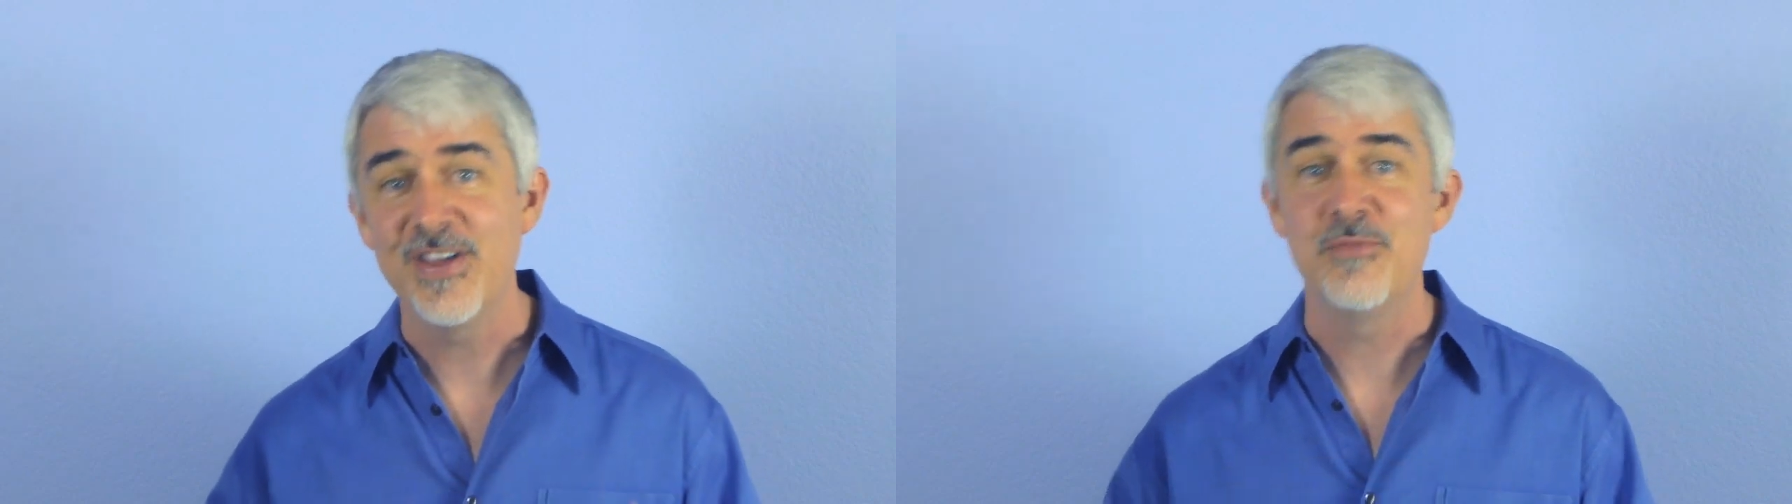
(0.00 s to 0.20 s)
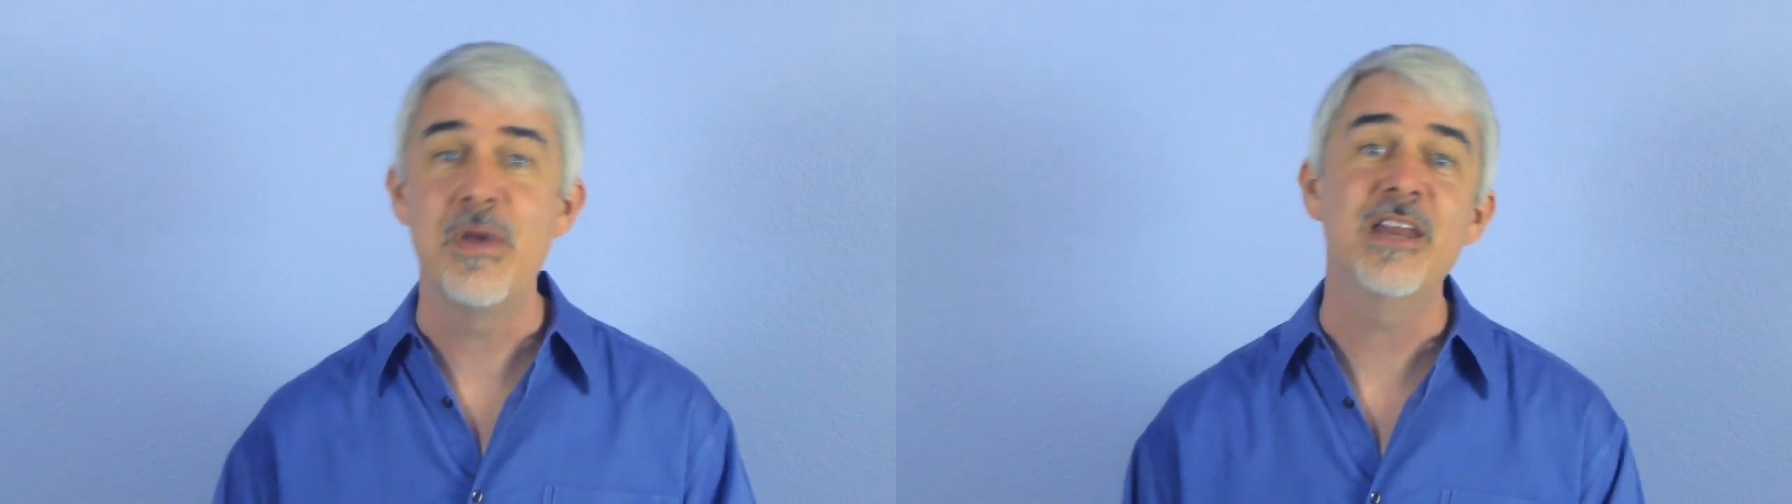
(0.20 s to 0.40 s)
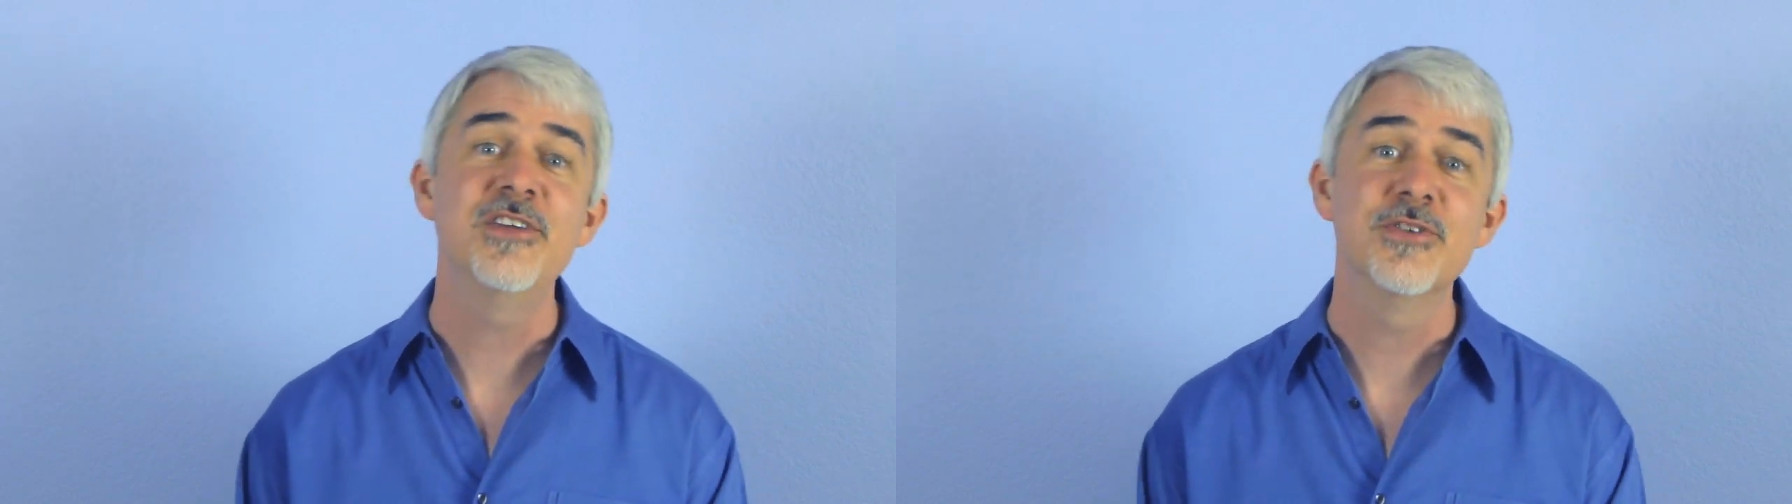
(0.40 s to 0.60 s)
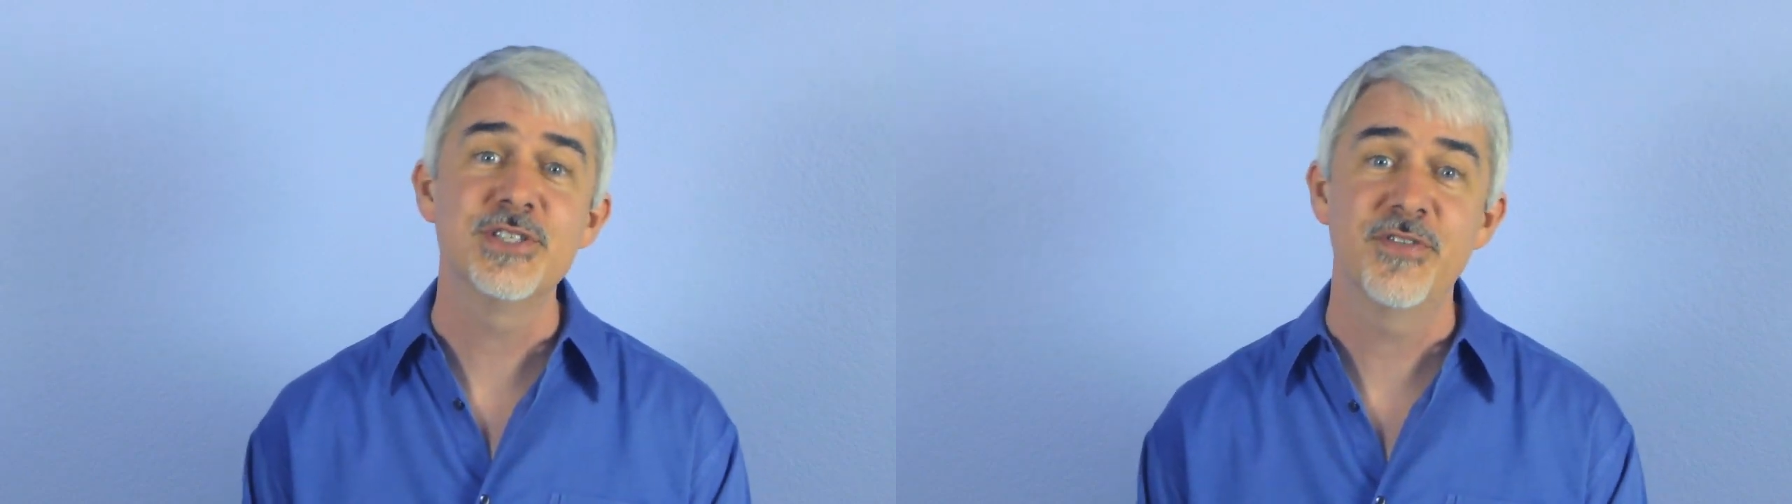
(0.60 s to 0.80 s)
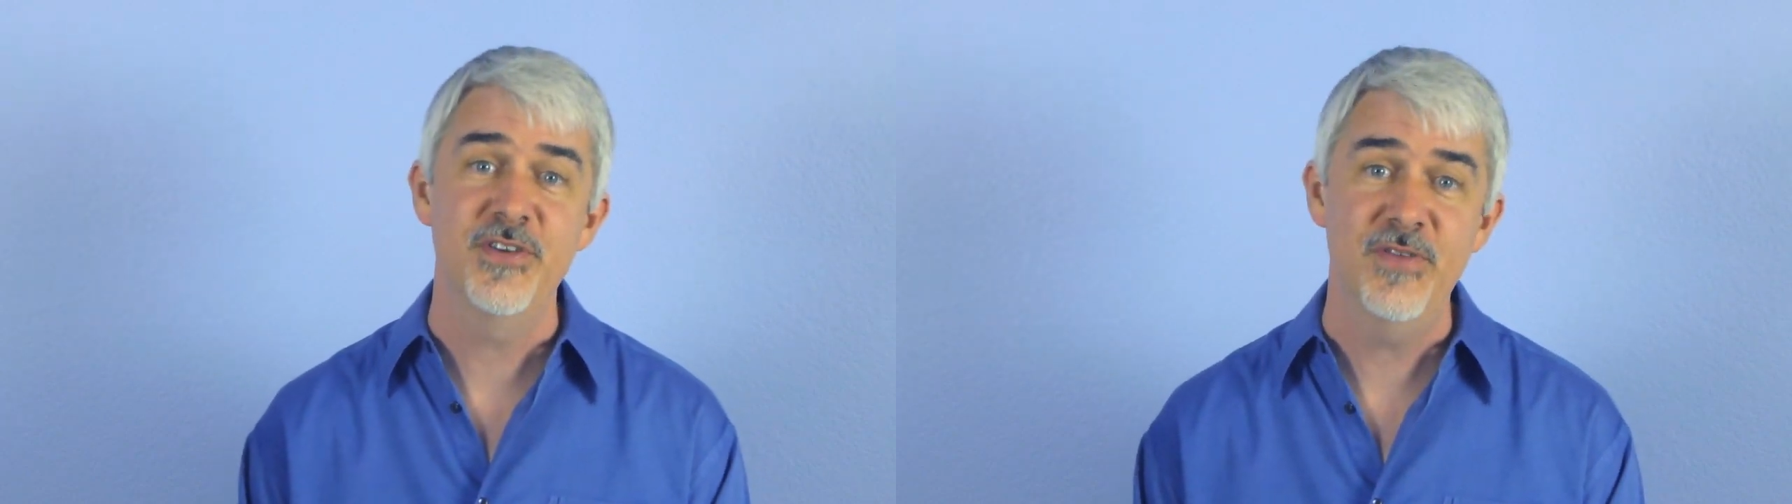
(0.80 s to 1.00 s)
have many years
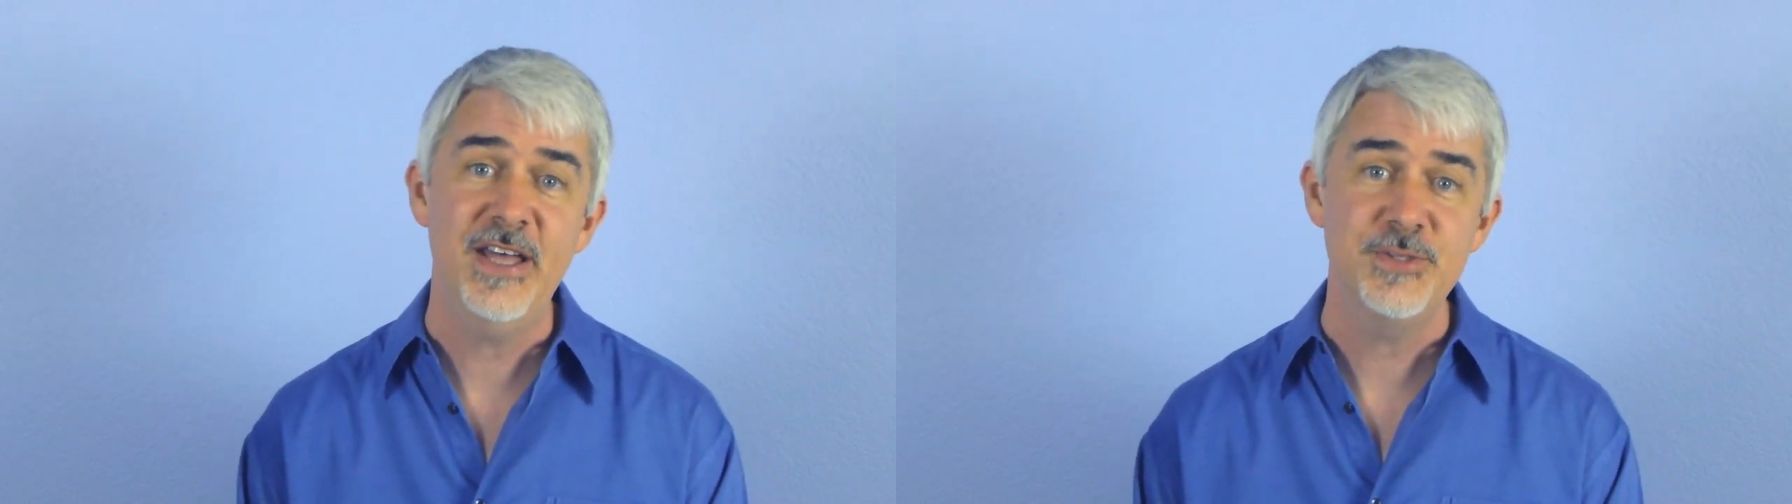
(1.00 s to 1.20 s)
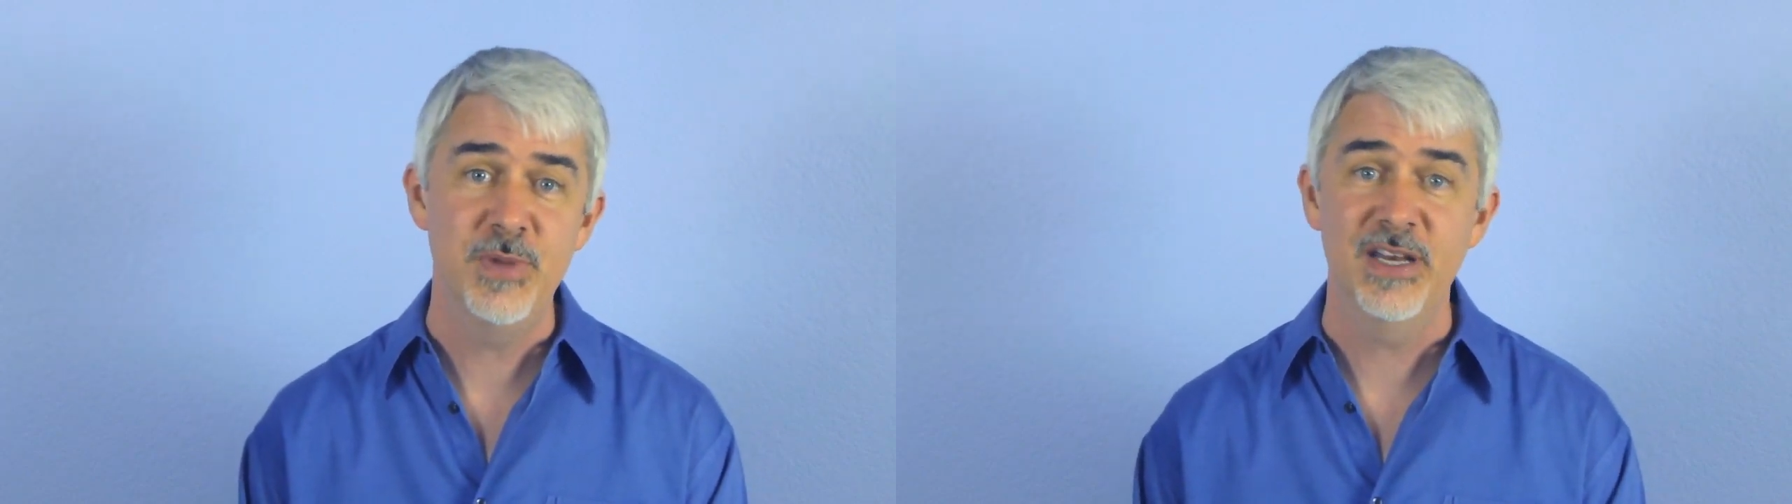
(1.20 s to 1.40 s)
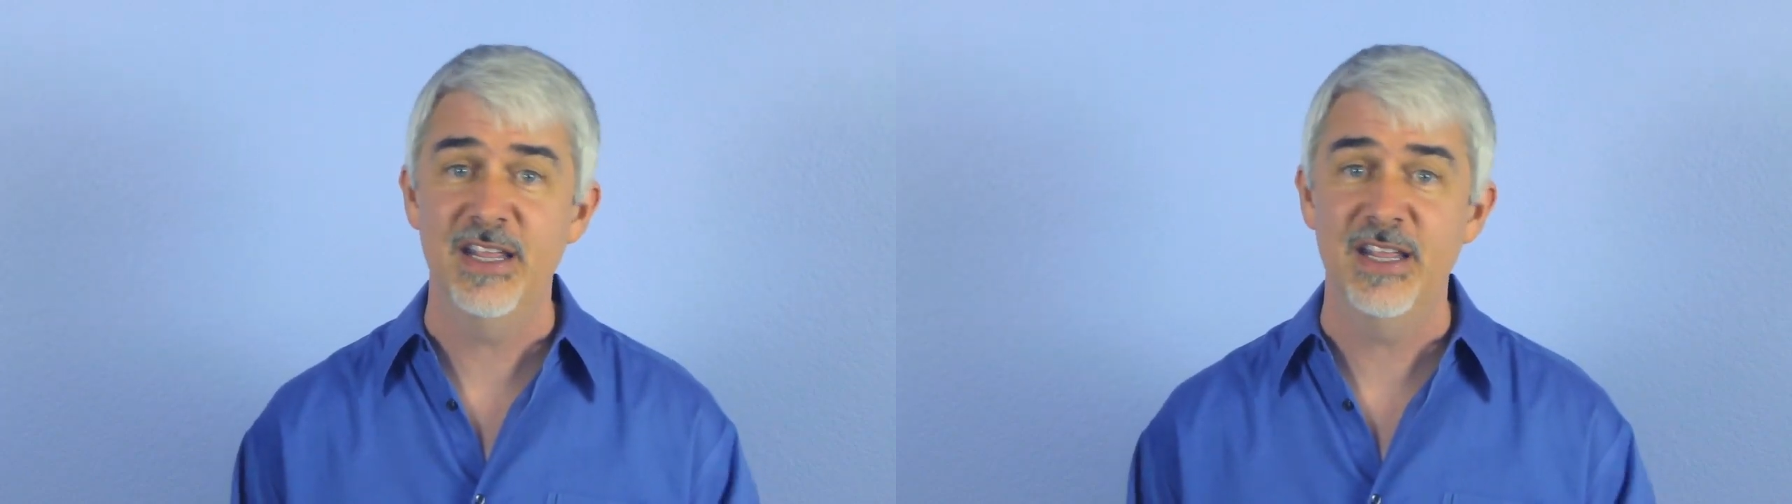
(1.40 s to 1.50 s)
of investment